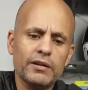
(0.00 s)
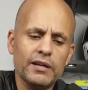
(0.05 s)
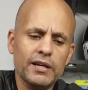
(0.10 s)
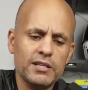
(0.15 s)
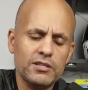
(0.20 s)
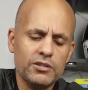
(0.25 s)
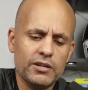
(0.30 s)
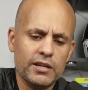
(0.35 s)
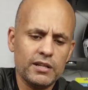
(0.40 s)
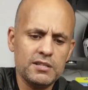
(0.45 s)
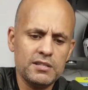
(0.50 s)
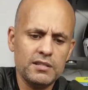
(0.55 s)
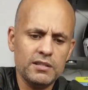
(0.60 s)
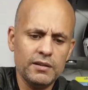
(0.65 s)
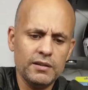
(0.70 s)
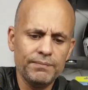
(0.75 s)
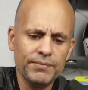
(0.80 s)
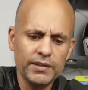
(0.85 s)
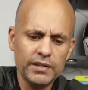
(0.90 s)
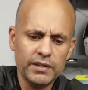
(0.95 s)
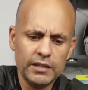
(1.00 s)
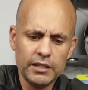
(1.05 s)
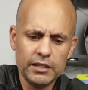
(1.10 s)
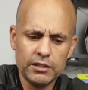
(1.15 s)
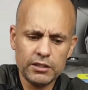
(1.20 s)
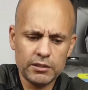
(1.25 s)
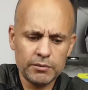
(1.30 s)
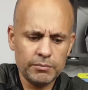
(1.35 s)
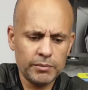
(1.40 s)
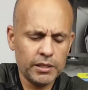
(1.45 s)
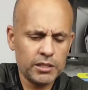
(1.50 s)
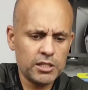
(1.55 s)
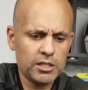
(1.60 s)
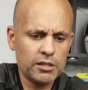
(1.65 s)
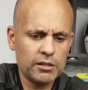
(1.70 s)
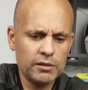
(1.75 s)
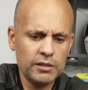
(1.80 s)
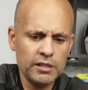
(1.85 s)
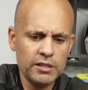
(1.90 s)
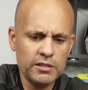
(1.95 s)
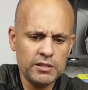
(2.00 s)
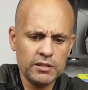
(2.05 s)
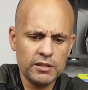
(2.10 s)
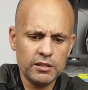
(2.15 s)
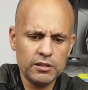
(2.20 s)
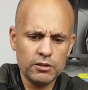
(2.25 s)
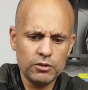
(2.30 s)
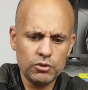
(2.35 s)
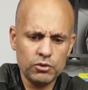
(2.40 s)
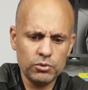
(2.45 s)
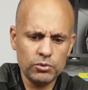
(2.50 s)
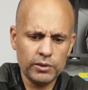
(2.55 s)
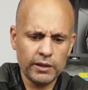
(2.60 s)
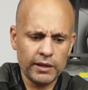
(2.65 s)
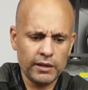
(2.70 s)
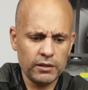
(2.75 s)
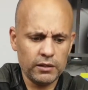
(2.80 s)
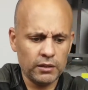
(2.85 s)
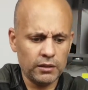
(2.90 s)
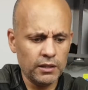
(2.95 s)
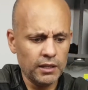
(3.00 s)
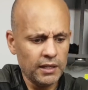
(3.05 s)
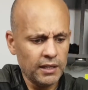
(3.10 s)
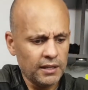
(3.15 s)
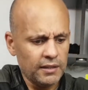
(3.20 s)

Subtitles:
As you can see, it's much easier to handle.